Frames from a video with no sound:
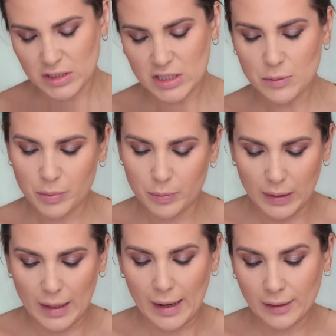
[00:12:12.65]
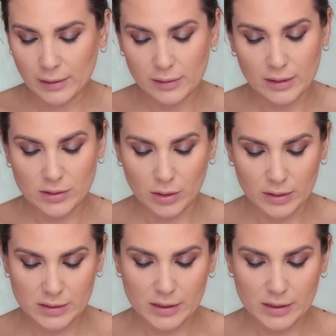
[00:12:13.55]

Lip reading: Deep black, that's all it